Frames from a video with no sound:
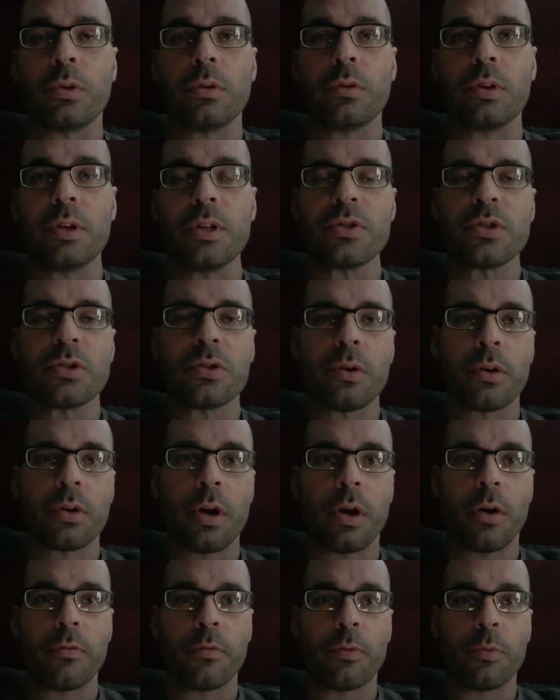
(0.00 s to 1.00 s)
Let's start
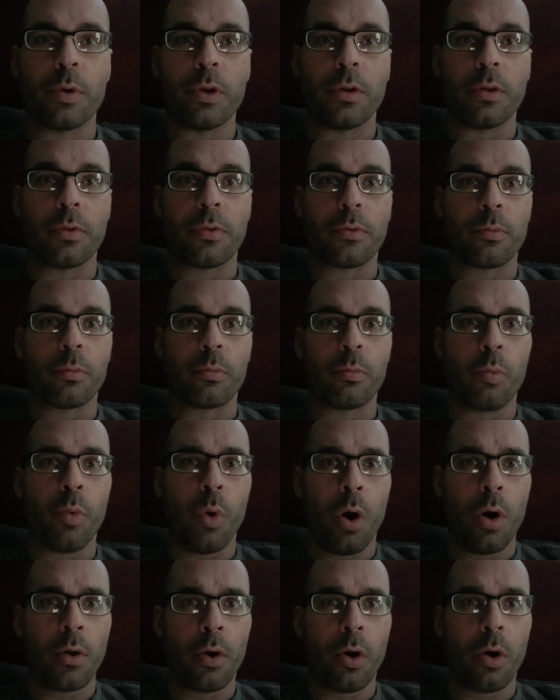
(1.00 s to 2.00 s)
off with
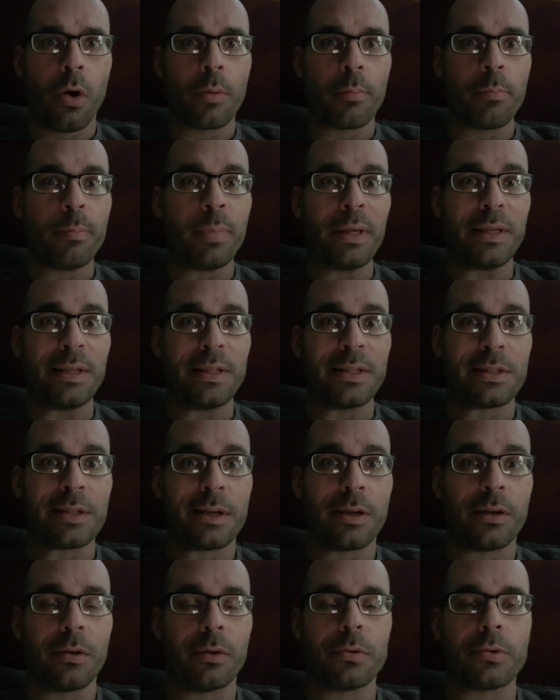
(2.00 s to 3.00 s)
what are B
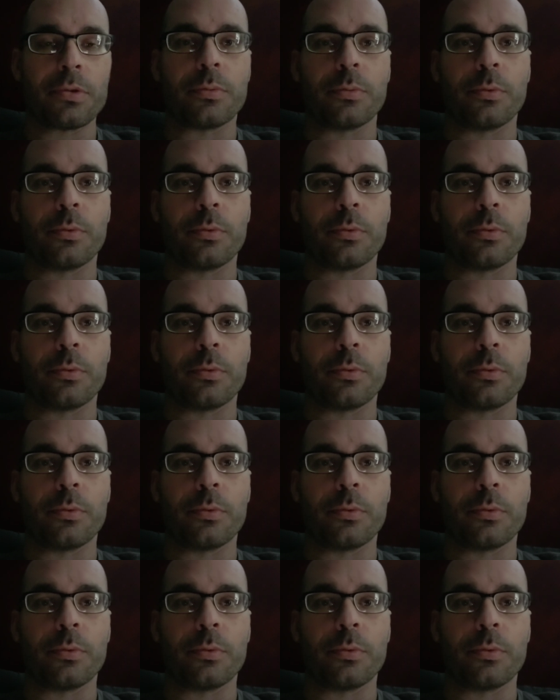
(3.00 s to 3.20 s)
cells?